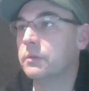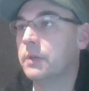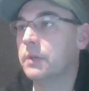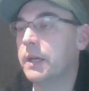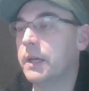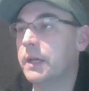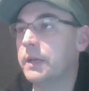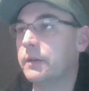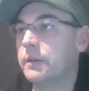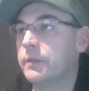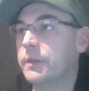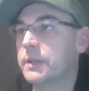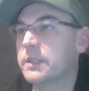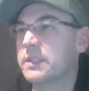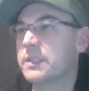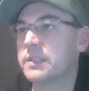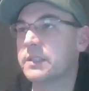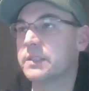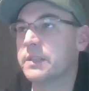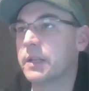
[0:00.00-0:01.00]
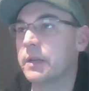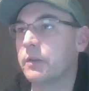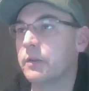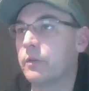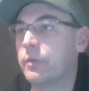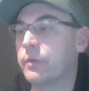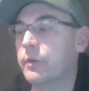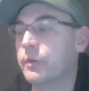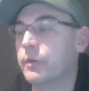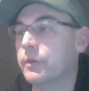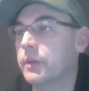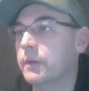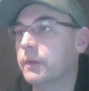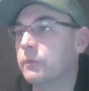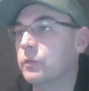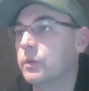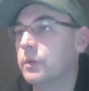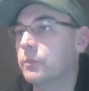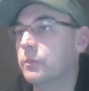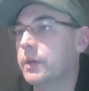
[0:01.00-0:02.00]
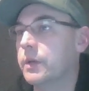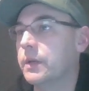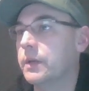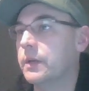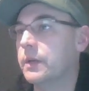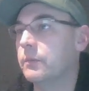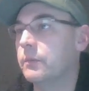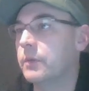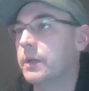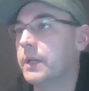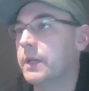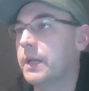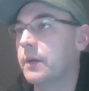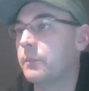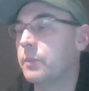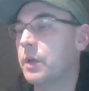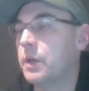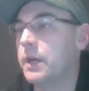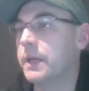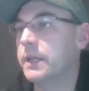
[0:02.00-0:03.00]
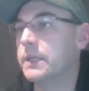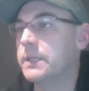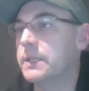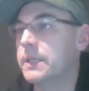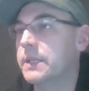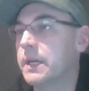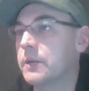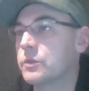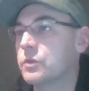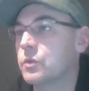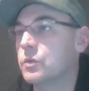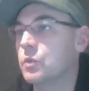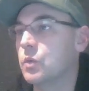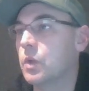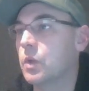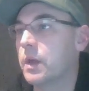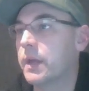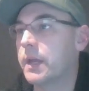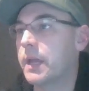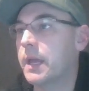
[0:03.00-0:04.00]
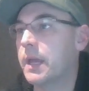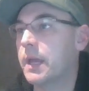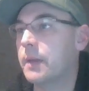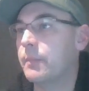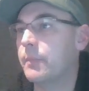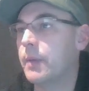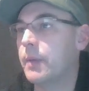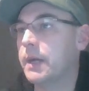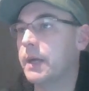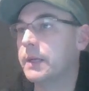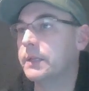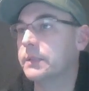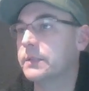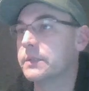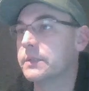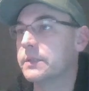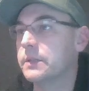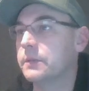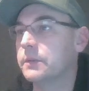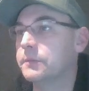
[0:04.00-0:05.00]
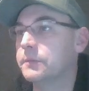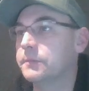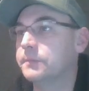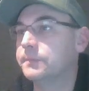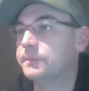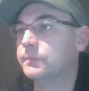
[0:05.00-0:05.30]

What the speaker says: and I think this is the second or third level that we're now playing in the actual campaign itself.